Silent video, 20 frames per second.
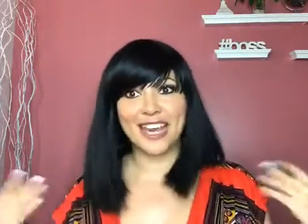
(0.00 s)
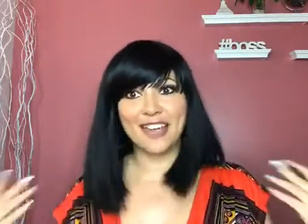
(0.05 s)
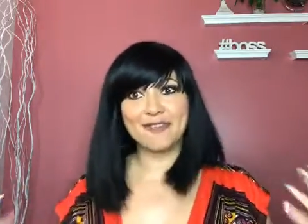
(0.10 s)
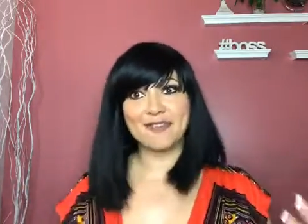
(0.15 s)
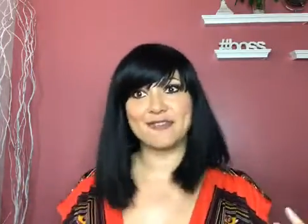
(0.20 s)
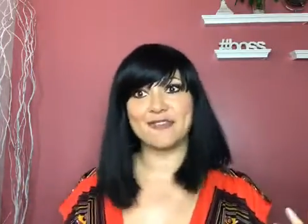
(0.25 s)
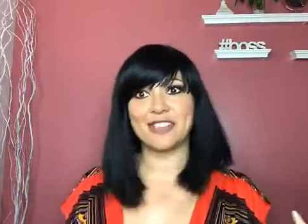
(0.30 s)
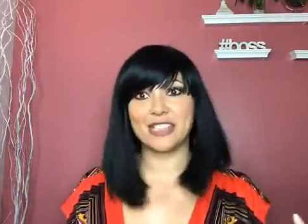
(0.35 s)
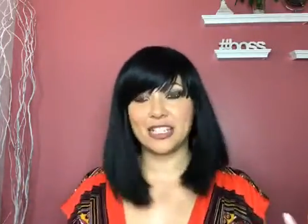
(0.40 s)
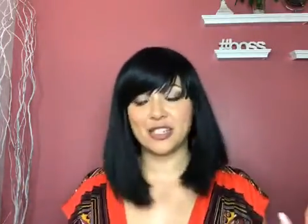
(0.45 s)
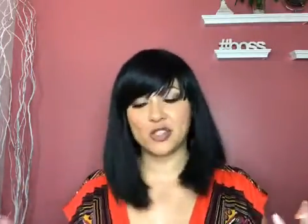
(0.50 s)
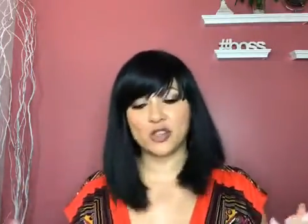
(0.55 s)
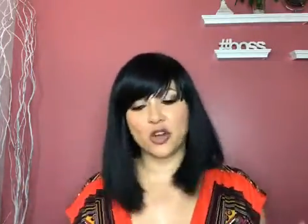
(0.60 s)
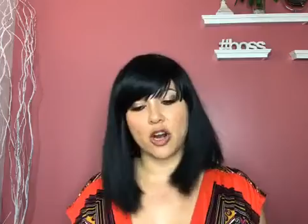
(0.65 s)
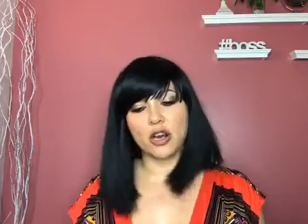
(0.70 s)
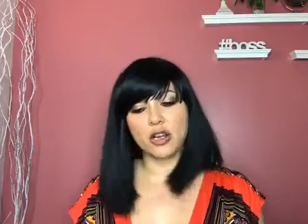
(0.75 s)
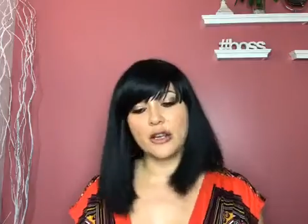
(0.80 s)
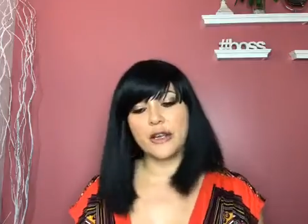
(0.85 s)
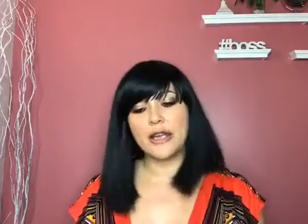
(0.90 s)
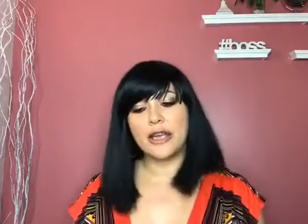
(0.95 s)
I have a really
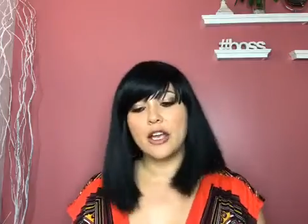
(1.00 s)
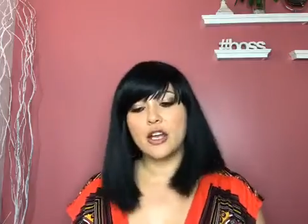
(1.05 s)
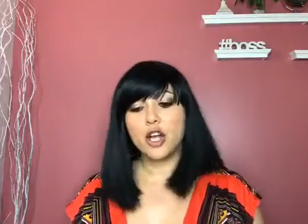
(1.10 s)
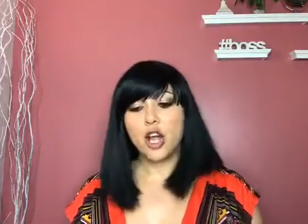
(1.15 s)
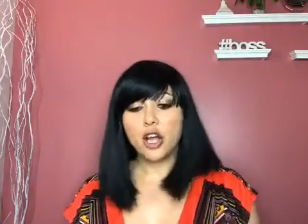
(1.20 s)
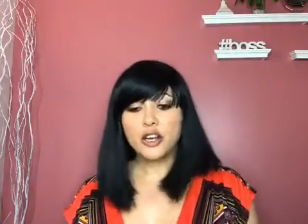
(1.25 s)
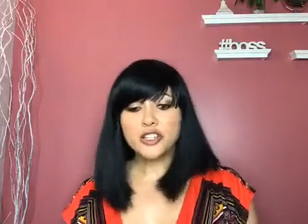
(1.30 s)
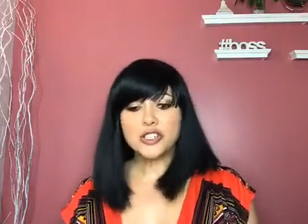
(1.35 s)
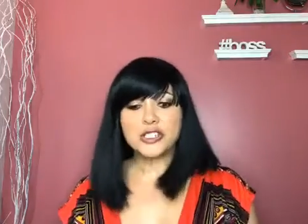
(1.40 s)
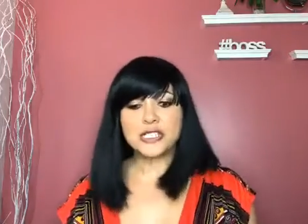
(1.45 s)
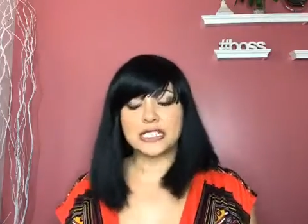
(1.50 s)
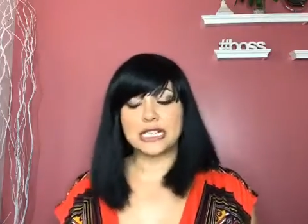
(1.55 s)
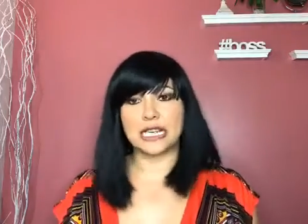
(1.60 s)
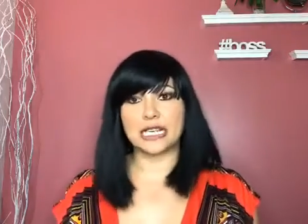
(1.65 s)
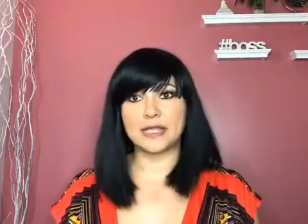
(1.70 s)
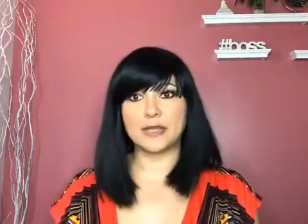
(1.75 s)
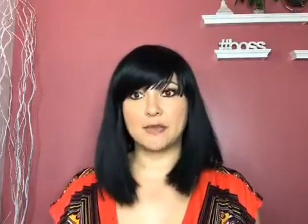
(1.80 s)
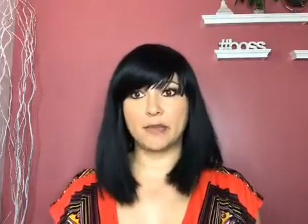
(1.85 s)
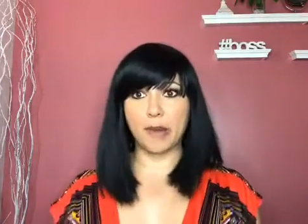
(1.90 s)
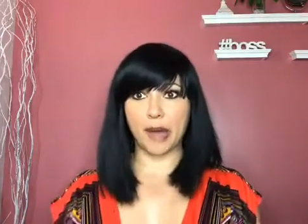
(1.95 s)
strong
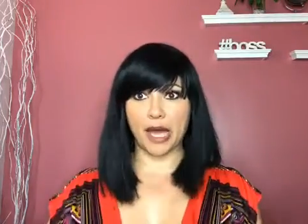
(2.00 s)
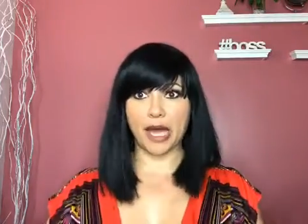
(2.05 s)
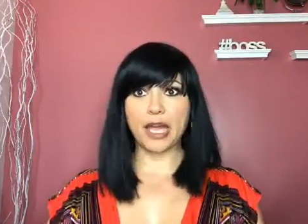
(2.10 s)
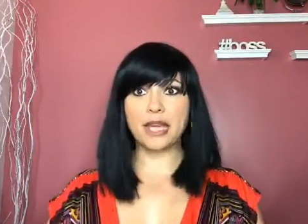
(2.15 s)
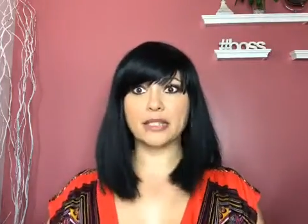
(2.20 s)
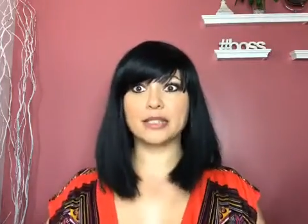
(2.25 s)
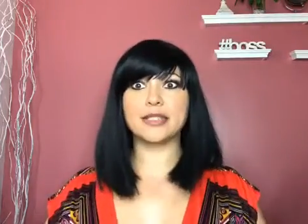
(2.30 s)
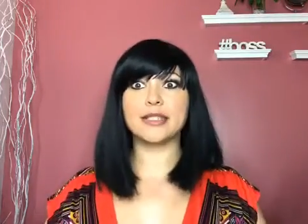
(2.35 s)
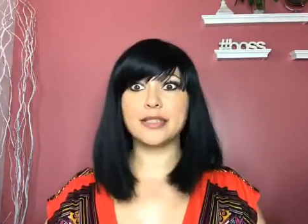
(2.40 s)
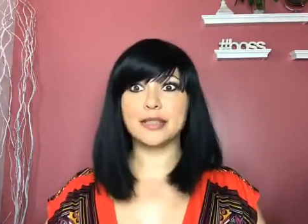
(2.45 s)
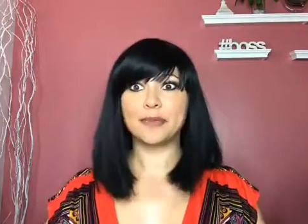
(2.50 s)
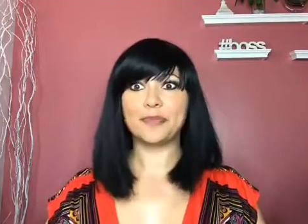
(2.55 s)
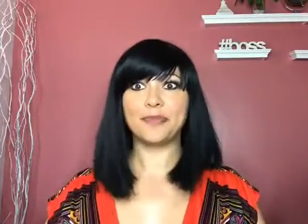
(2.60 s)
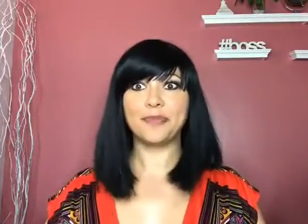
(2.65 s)
consciousness, but